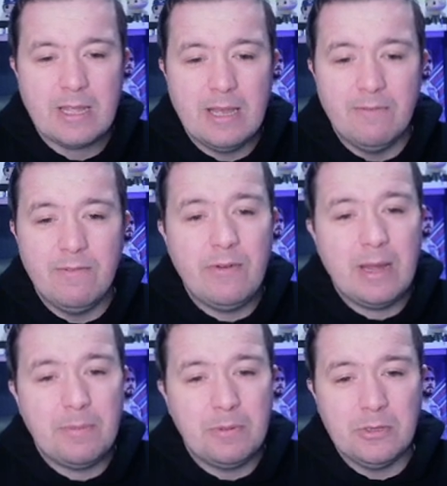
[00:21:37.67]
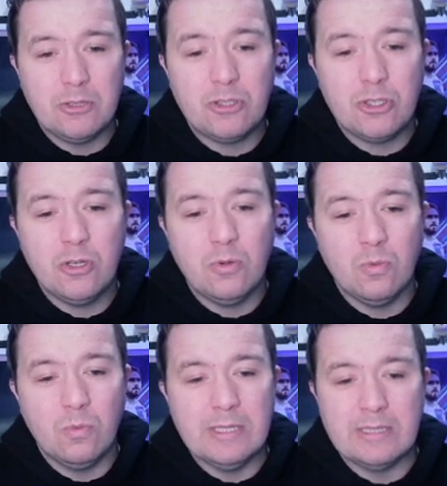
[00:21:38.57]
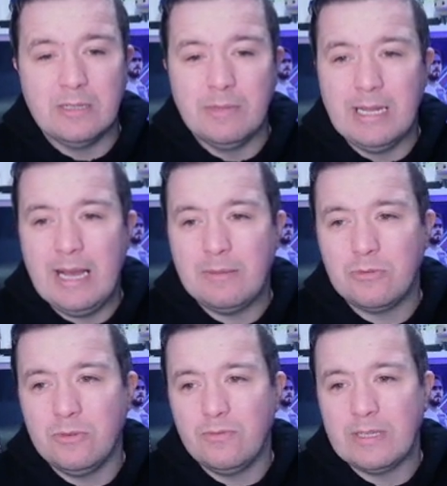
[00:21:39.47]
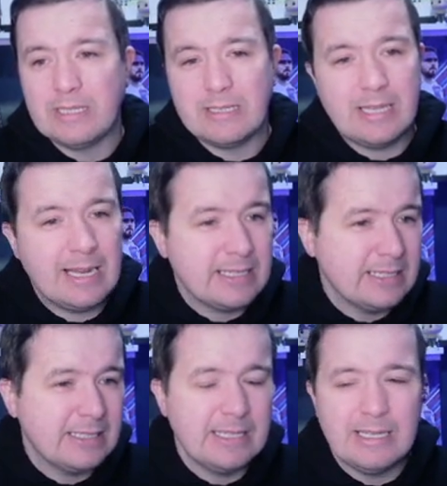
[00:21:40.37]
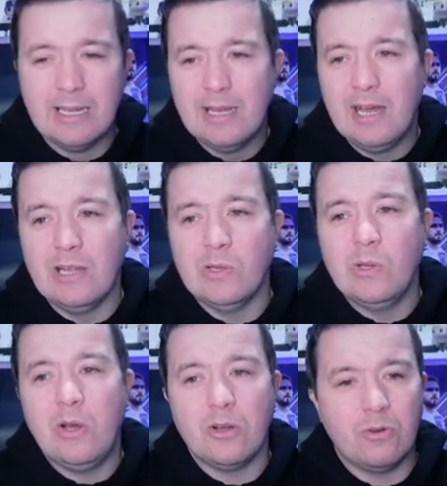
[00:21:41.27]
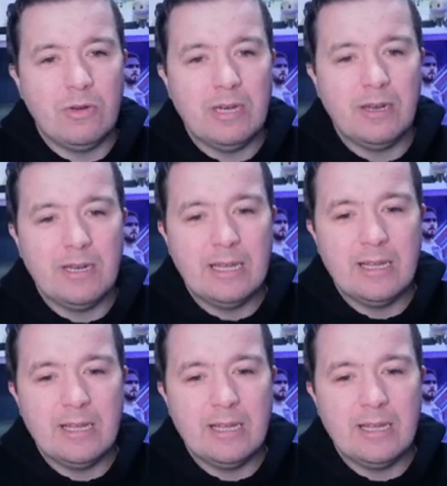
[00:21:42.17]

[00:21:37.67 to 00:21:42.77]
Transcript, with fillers: I'm very happy with the two wins at the minute. Absolutely fantastic. As you can see, a lot of green on there.